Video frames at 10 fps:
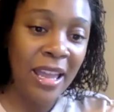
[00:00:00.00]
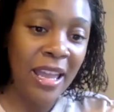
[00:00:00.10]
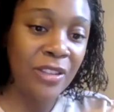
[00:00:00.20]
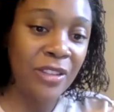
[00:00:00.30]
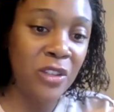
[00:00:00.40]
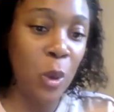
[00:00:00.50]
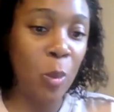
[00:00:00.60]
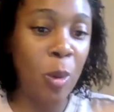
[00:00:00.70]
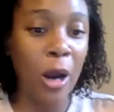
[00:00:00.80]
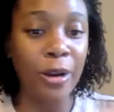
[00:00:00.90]
And
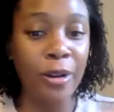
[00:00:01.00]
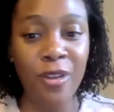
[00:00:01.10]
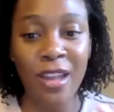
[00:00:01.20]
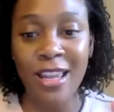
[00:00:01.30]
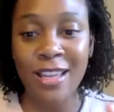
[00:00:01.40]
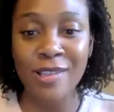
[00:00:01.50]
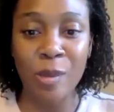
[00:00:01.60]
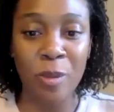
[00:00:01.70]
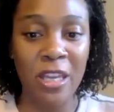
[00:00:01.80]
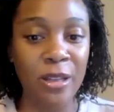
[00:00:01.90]
so part of it is
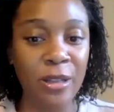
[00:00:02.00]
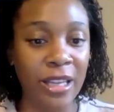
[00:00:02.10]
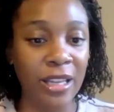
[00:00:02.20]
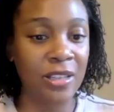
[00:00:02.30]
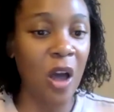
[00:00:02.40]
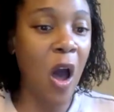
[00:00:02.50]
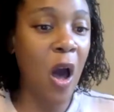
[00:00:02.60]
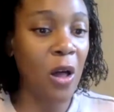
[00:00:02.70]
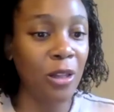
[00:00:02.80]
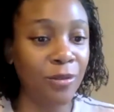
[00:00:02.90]
appealing to
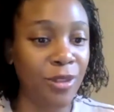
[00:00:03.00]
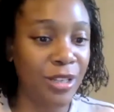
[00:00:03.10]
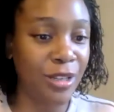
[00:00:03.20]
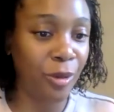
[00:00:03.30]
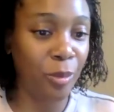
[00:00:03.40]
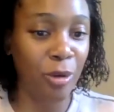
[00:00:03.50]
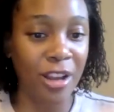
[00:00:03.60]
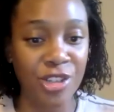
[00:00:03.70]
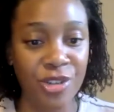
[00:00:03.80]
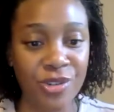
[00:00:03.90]
all of the different
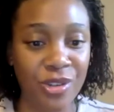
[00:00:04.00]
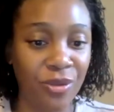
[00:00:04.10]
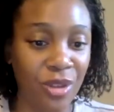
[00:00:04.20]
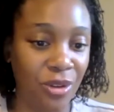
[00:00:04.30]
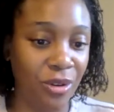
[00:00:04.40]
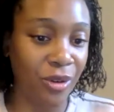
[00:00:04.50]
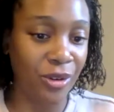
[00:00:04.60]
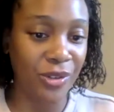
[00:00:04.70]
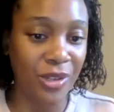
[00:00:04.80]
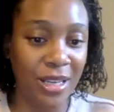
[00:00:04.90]
pressures of the
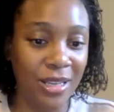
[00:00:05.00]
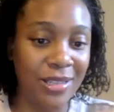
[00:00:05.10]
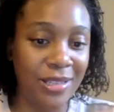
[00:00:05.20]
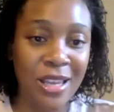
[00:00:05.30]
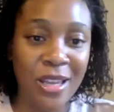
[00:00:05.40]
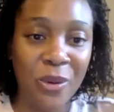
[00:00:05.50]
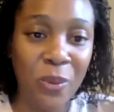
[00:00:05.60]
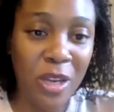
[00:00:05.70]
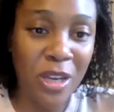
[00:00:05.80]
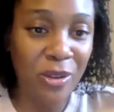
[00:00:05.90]
universities.
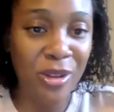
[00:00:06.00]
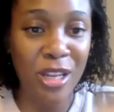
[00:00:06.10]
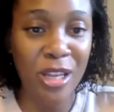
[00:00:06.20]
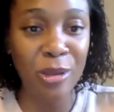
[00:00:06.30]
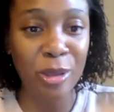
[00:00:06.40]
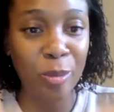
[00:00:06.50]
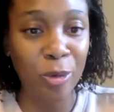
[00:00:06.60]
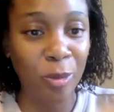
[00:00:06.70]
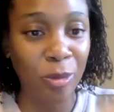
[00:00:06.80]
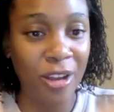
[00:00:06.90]
We know the
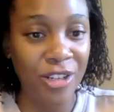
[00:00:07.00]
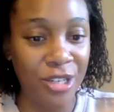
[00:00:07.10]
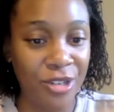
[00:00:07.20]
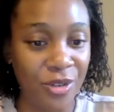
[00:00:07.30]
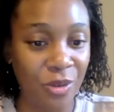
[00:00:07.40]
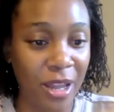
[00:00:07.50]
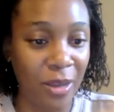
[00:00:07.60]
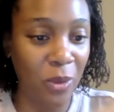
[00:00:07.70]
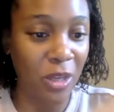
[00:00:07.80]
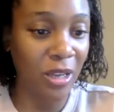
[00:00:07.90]
neoliberal pressures,
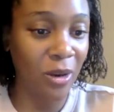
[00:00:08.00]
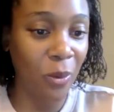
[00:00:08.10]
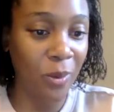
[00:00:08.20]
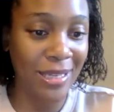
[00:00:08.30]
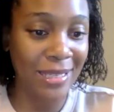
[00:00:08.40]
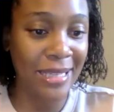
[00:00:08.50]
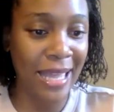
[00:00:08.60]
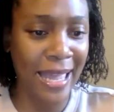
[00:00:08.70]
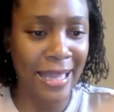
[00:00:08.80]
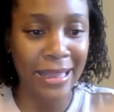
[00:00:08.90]
right? We can always
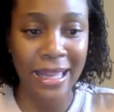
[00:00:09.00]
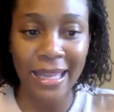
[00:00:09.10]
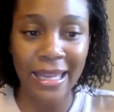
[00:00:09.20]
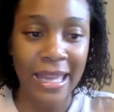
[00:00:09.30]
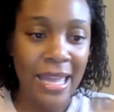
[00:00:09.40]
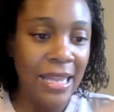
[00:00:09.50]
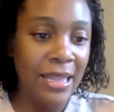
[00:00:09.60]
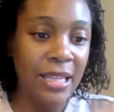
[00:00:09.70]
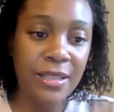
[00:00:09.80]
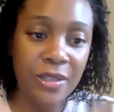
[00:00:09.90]
say like,
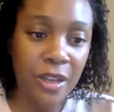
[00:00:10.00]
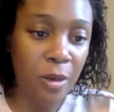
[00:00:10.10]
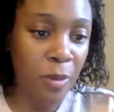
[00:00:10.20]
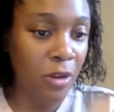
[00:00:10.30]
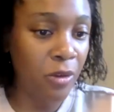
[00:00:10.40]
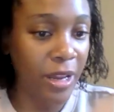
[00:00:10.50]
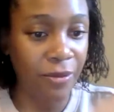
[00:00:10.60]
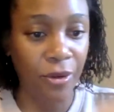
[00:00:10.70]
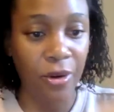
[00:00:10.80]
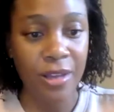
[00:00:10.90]
this is going to be
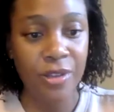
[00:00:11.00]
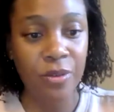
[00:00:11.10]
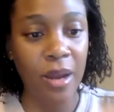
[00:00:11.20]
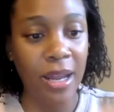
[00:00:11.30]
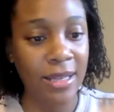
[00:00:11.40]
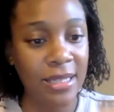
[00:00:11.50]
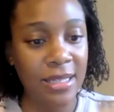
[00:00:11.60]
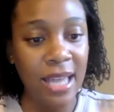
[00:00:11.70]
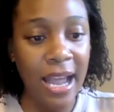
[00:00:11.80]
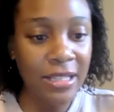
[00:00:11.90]
great for us, right? It's a
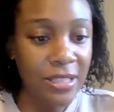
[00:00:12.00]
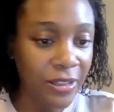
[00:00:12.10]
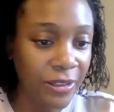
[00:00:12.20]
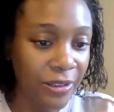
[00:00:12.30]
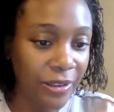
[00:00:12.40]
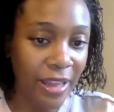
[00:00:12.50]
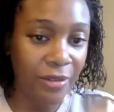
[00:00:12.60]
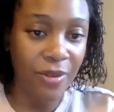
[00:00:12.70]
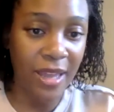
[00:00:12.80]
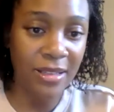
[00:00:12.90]
tactical
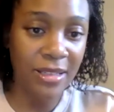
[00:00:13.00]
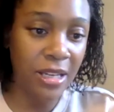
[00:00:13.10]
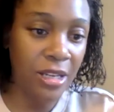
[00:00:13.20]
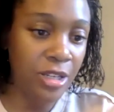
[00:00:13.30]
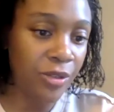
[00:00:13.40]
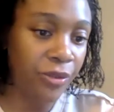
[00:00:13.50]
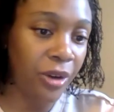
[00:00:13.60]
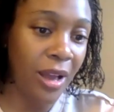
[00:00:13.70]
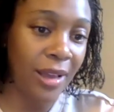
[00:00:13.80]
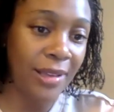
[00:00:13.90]
advantage for
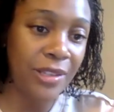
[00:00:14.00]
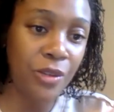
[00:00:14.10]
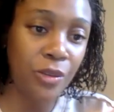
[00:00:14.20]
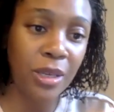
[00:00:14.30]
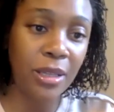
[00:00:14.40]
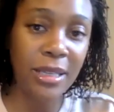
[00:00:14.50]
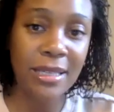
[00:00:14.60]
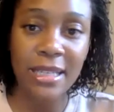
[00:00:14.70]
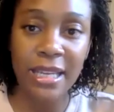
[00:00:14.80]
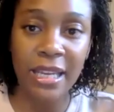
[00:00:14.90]
us to really
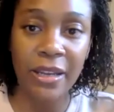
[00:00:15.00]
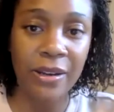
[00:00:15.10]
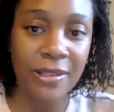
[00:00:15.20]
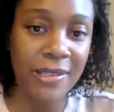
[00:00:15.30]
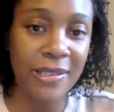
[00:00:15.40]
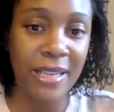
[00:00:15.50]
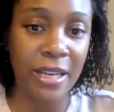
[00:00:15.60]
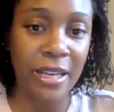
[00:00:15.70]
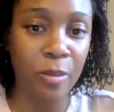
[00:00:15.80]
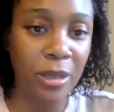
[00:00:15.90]
dig in on
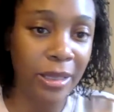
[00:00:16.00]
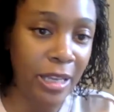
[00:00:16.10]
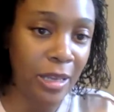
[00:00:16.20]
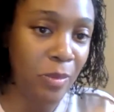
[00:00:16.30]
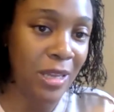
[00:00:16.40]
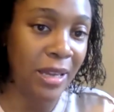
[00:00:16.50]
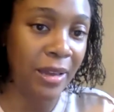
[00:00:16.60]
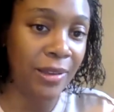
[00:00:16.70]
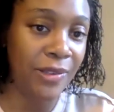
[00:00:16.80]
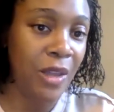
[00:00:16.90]
sustainability
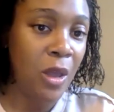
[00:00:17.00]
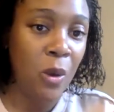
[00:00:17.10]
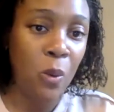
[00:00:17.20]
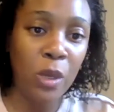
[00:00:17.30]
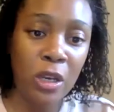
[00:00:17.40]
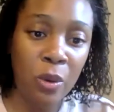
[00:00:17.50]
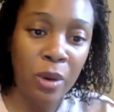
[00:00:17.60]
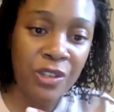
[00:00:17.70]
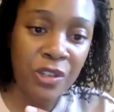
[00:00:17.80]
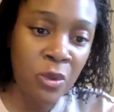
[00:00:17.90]
because we know
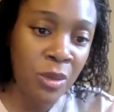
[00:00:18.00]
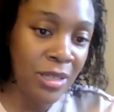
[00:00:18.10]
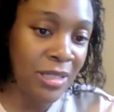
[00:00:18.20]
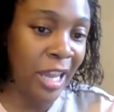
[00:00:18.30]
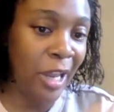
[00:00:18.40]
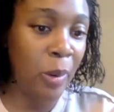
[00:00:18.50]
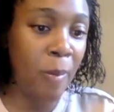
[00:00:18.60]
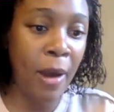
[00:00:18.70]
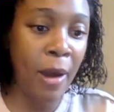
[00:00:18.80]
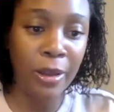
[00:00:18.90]
our students care
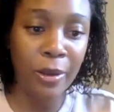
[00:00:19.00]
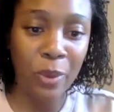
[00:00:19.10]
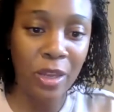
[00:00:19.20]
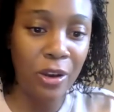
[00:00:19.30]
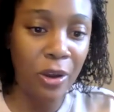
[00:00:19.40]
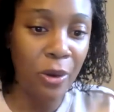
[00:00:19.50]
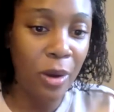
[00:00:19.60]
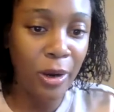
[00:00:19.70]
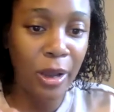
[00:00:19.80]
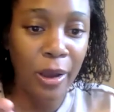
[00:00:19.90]
about it. We know
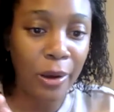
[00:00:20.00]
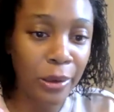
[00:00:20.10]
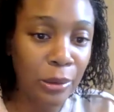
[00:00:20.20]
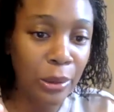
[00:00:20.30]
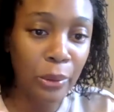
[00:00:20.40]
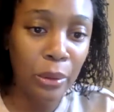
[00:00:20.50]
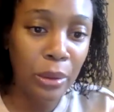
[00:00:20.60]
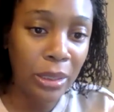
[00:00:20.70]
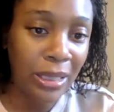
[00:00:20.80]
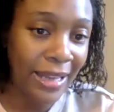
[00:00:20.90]
our
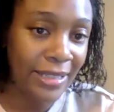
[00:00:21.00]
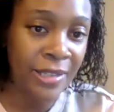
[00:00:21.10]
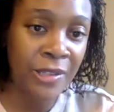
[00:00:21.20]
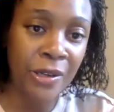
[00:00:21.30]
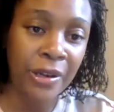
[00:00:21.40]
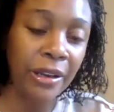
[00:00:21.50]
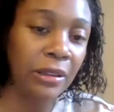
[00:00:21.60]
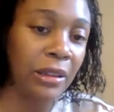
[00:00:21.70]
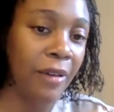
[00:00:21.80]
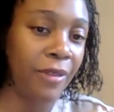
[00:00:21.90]
local electeds are going to
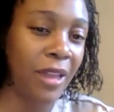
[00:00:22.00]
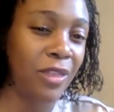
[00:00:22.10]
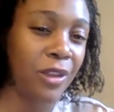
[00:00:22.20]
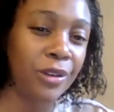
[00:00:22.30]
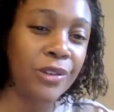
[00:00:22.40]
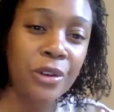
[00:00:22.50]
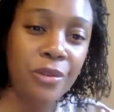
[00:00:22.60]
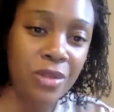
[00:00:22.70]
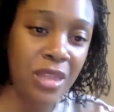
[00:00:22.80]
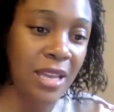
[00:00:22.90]
love it. There are
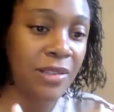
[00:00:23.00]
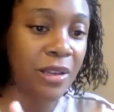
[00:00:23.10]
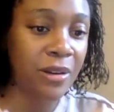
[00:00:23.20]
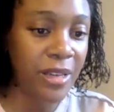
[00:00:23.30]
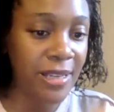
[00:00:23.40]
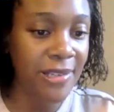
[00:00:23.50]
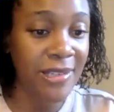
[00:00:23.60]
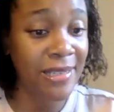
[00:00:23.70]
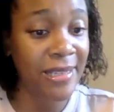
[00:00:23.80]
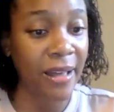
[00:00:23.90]
certain things that are
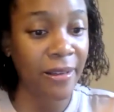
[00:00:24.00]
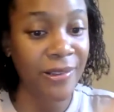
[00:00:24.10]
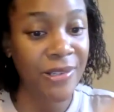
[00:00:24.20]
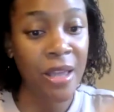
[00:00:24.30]
easy sells.